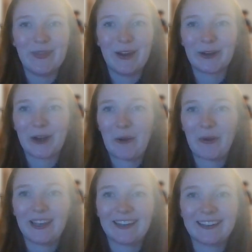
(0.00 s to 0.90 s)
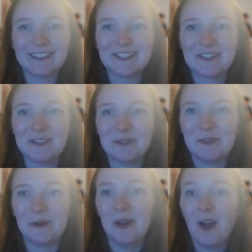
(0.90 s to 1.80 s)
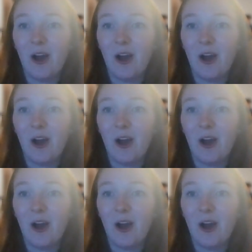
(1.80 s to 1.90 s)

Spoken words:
They're going to